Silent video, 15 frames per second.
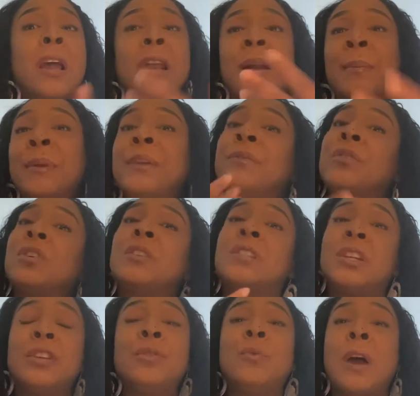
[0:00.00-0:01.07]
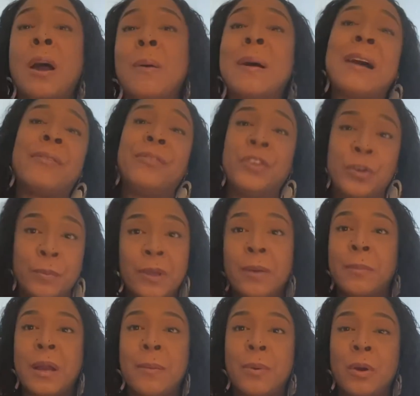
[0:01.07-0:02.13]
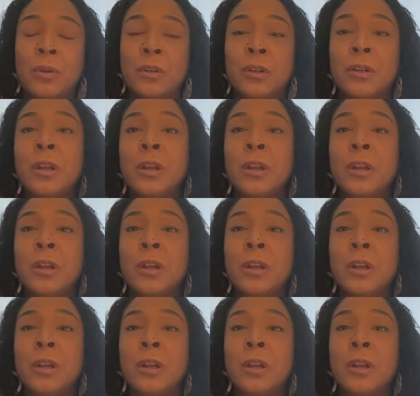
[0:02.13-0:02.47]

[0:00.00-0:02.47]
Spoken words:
And I'm even going to tell you how I feel being bipolar.